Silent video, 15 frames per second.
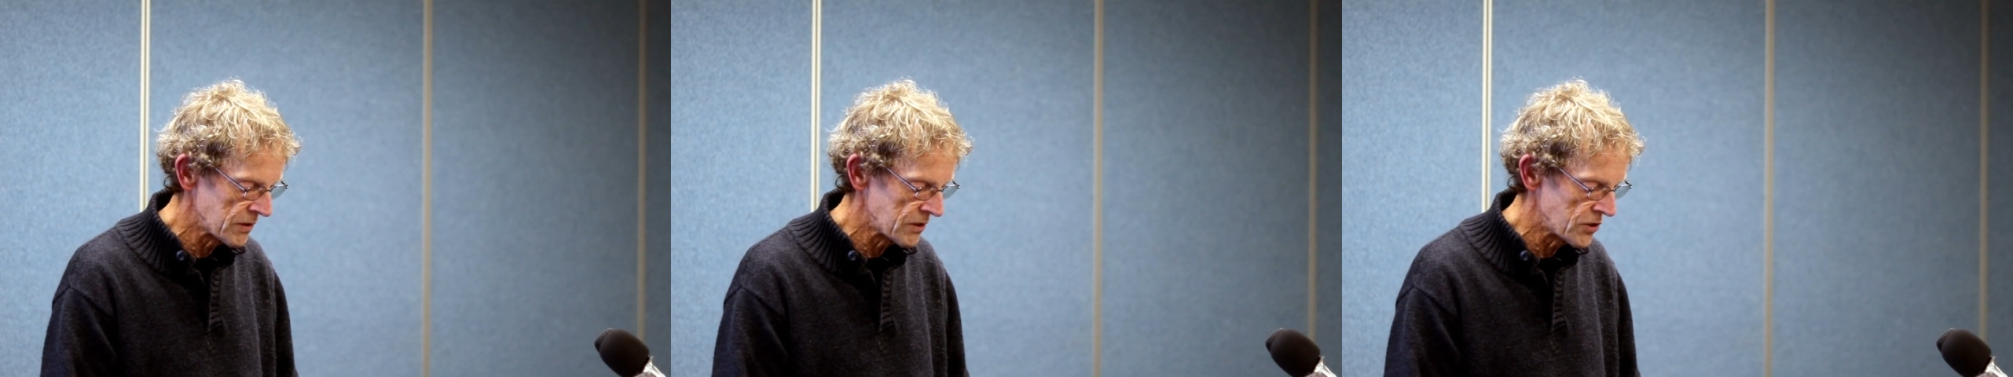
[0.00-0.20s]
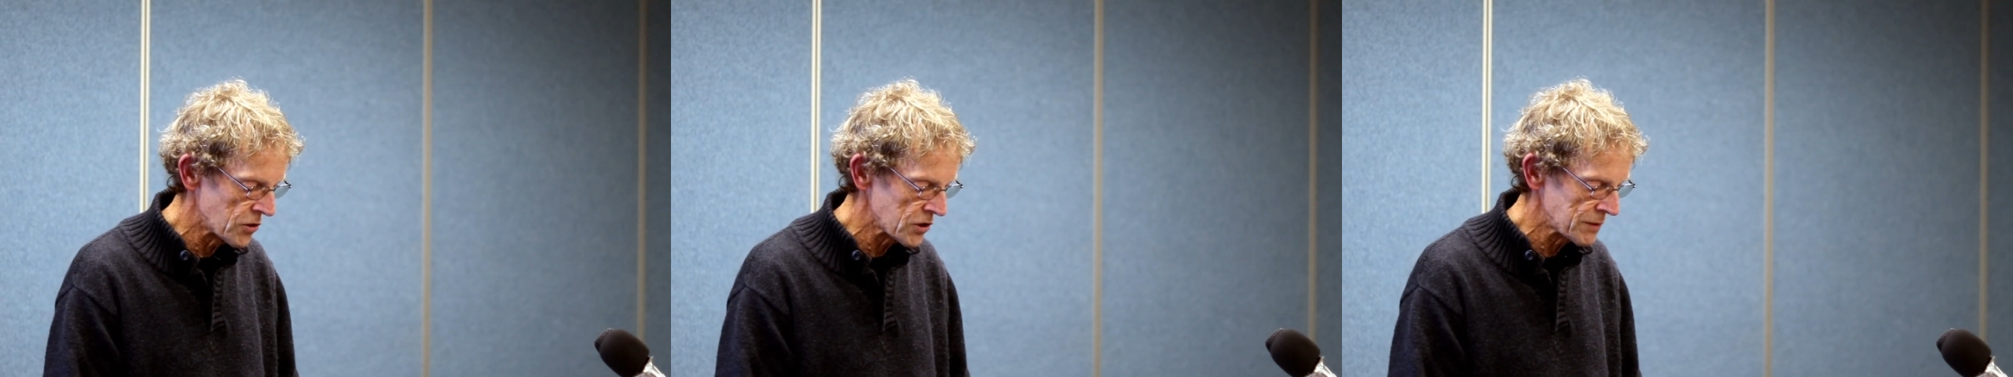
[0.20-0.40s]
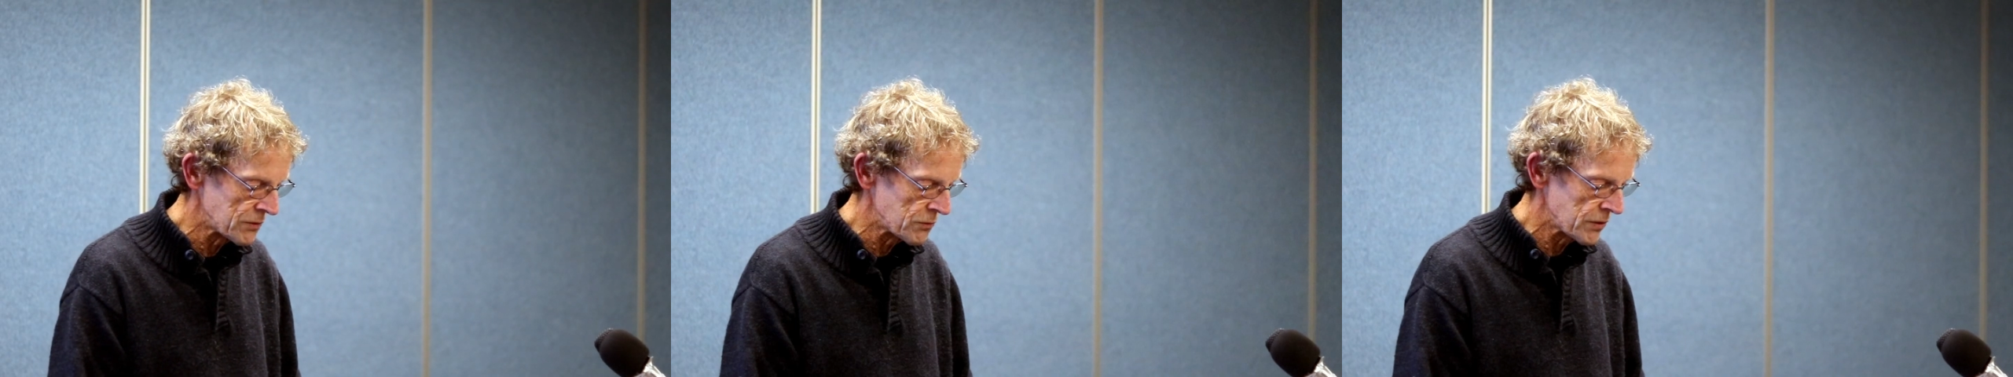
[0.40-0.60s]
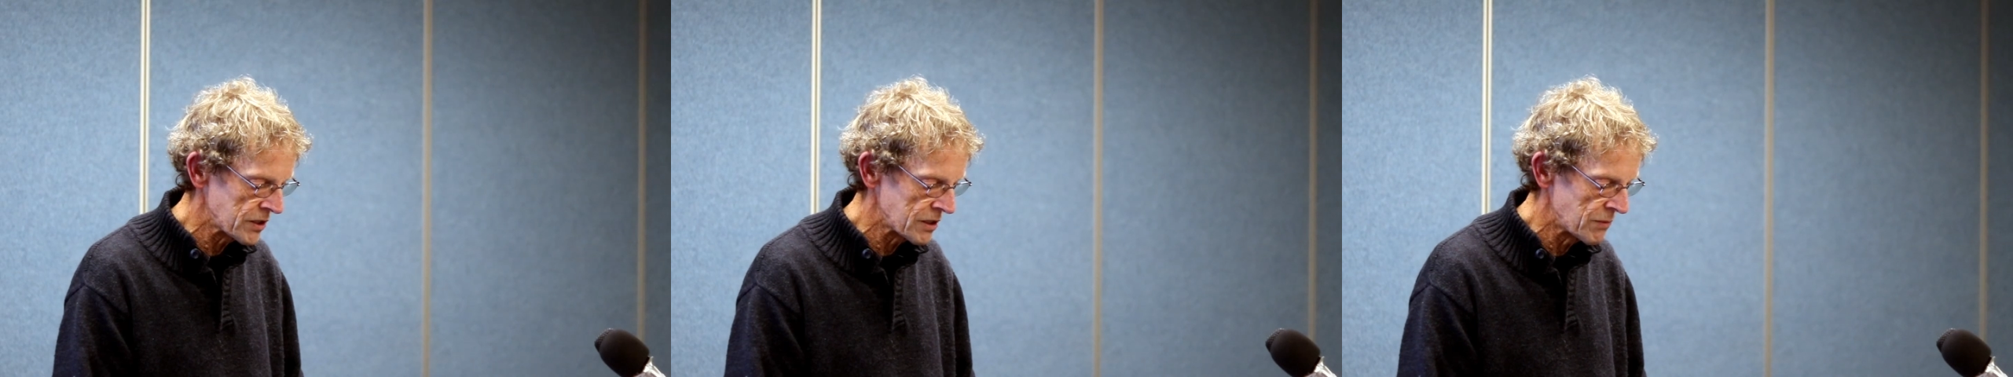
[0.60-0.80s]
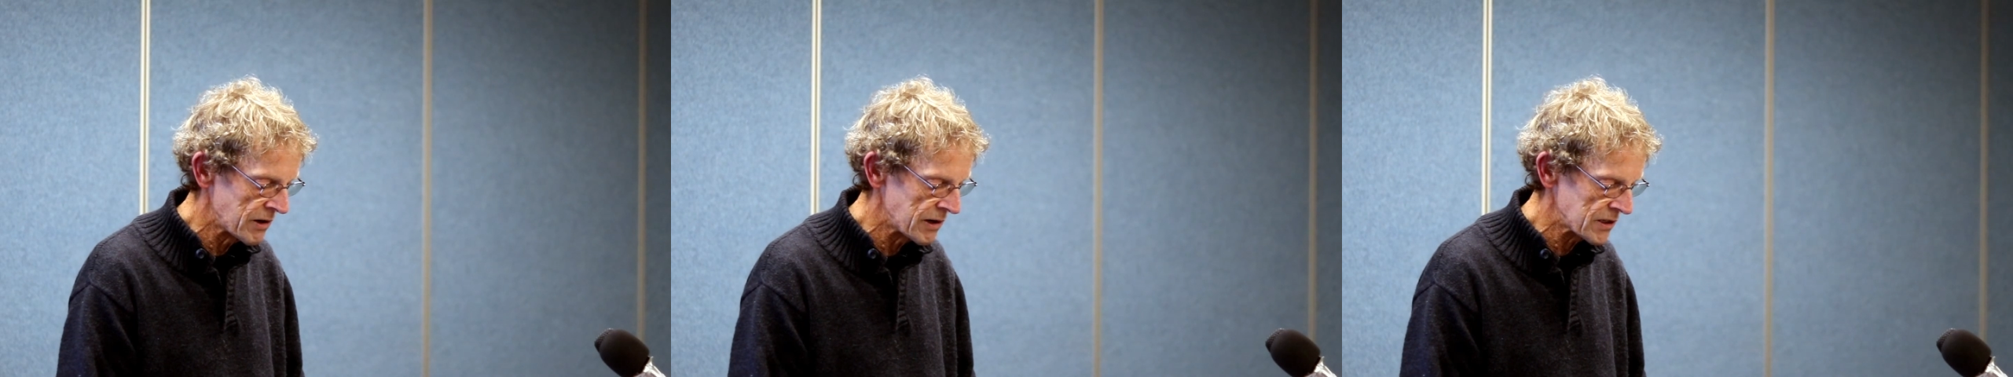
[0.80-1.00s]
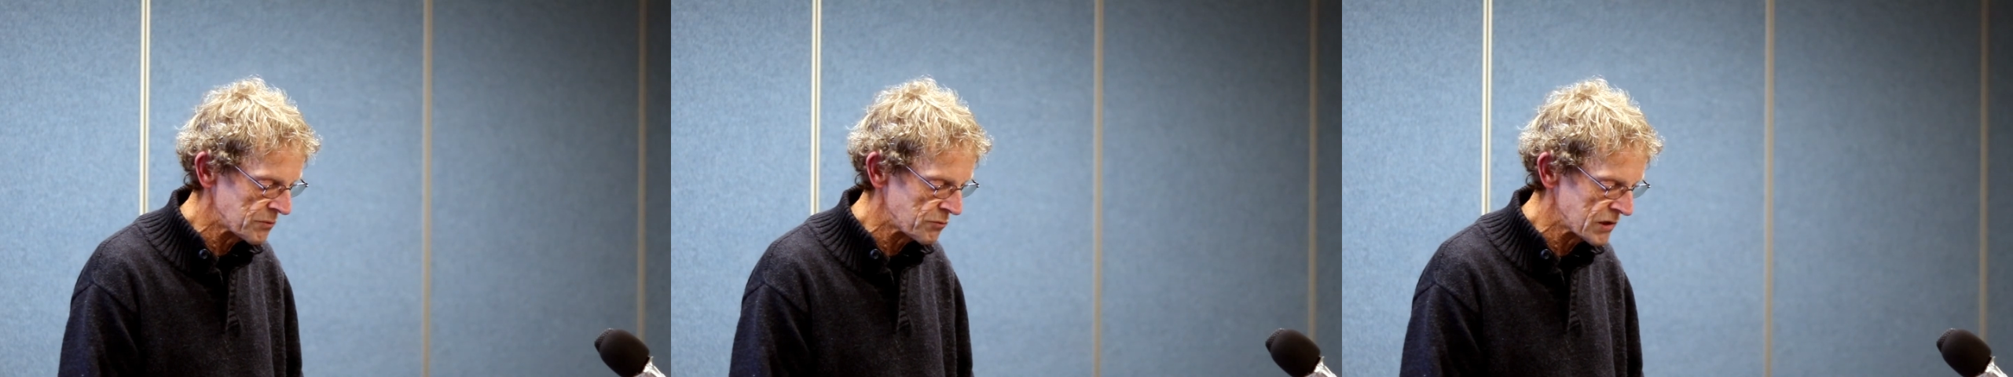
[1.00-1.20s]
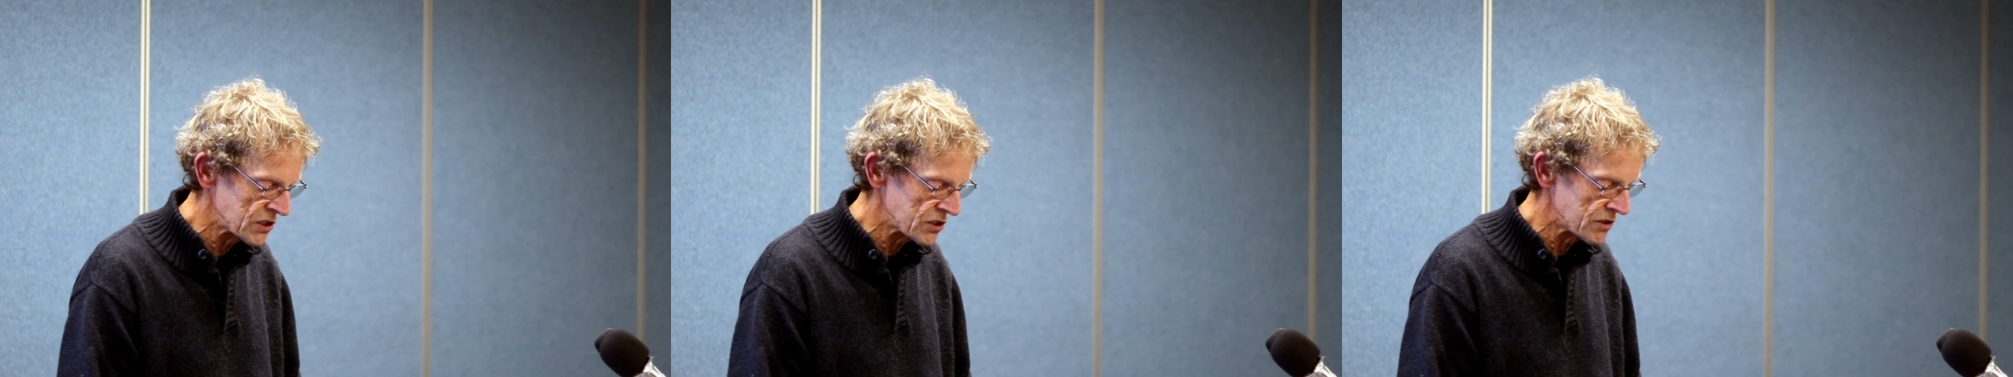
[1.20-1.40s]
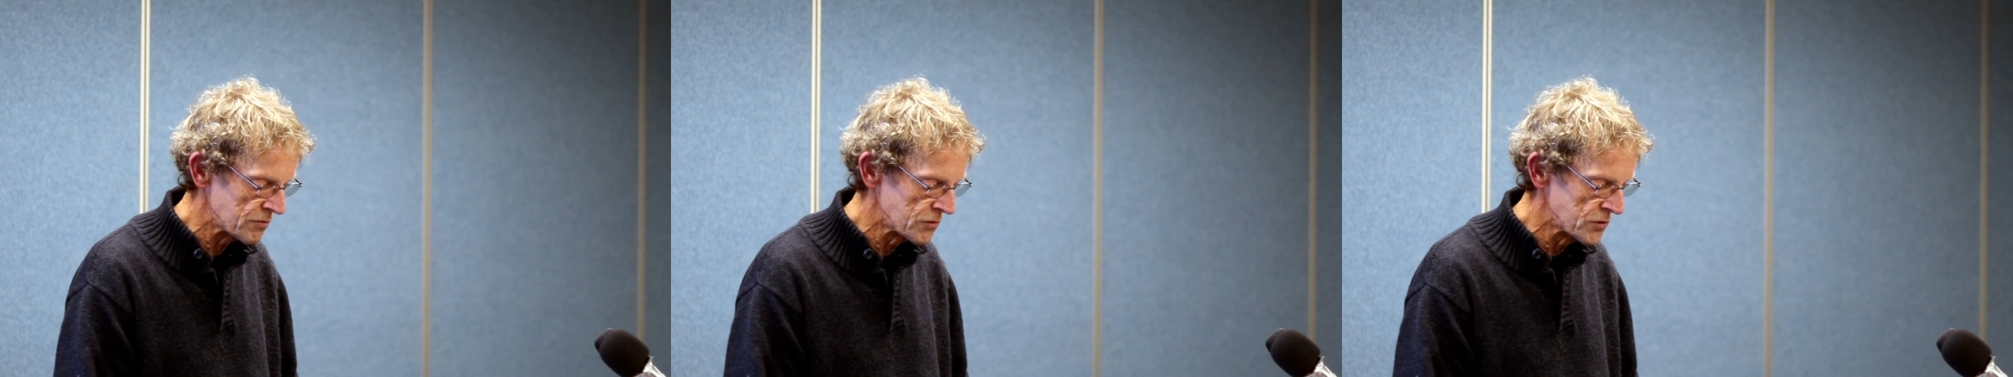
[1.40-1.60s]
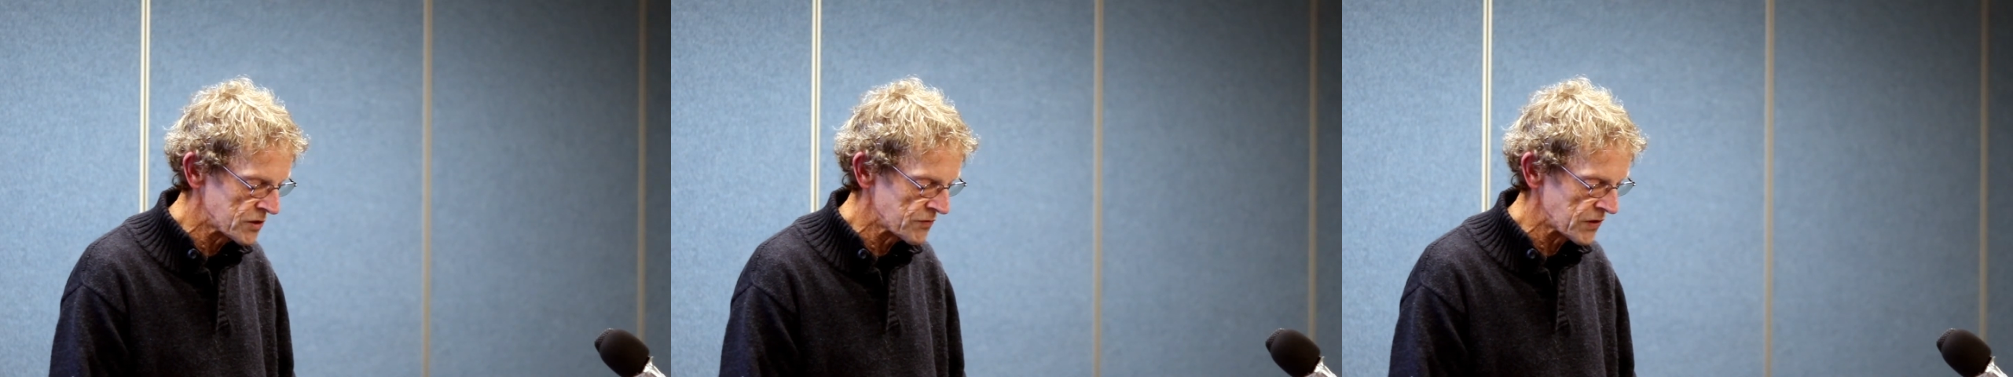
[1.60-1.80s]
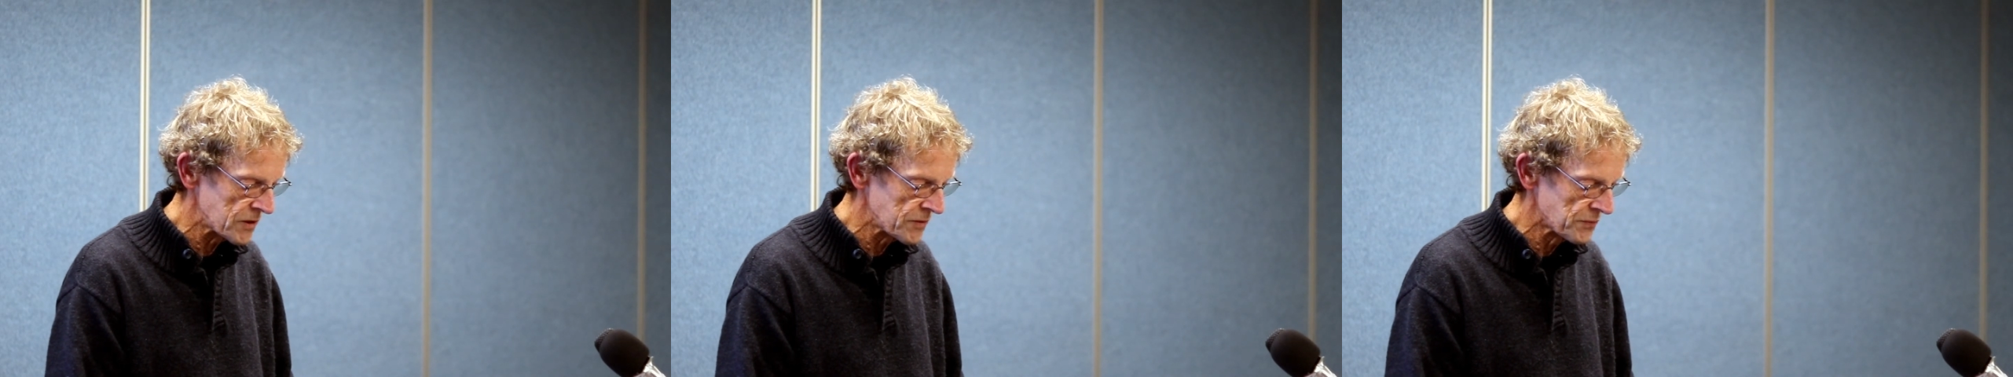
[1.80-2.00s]
document with the American President
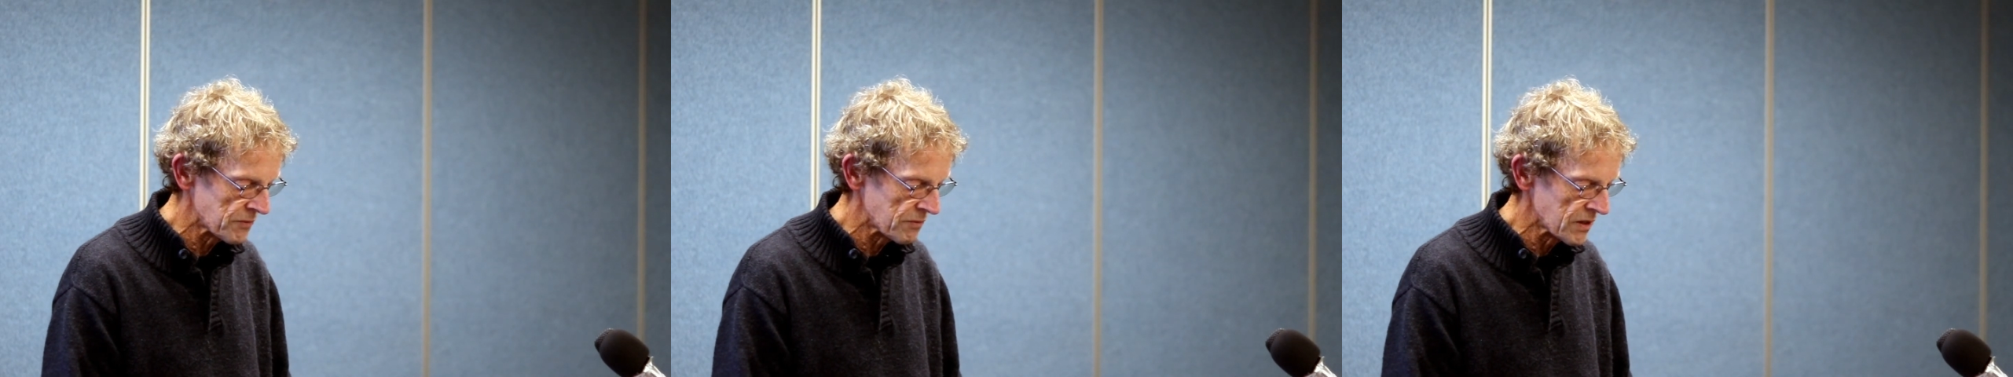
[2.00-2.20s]
Roosevelt,